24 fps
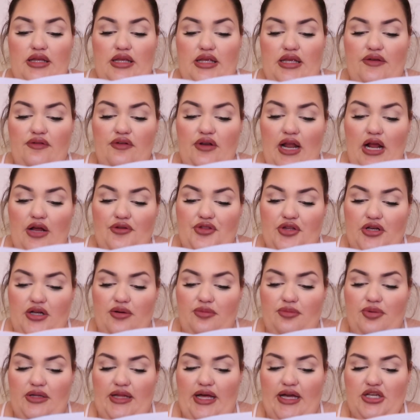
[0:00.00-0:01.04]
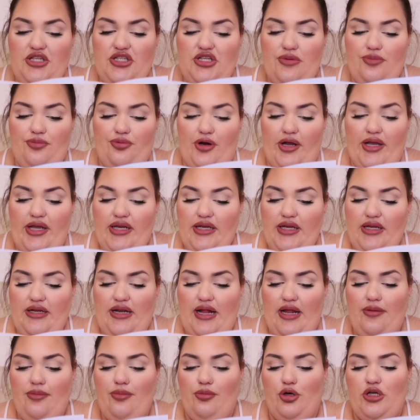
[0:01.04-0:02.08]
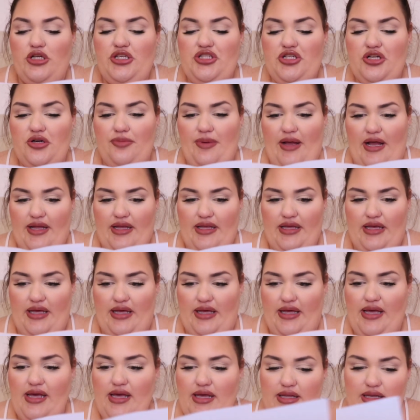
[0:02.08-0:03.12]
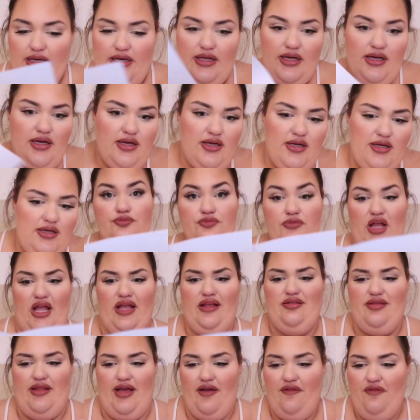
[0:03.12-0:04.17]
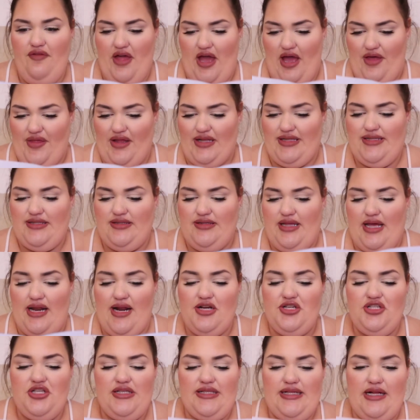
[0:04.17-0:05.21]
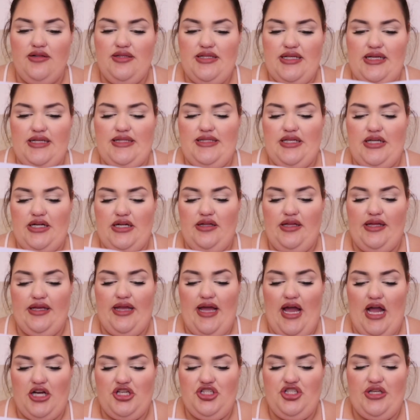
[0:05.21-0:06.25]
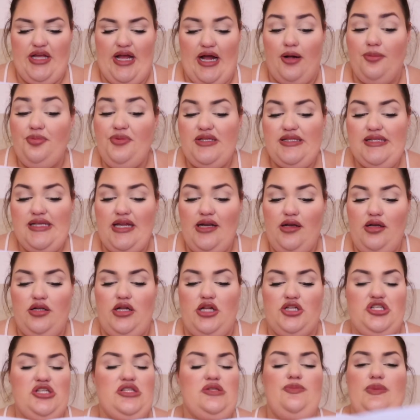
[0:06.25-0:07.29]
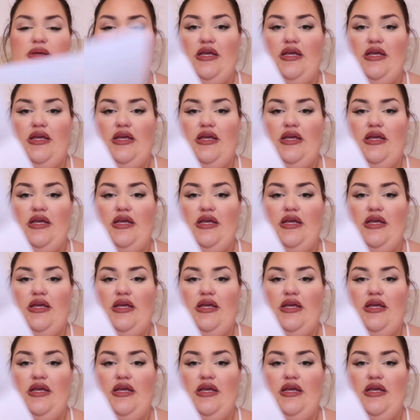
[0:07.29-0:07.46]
even out the complexion, brighten and add moisture back in. I love that. That's that actually sounds like it's gonna like actually help the skin and not just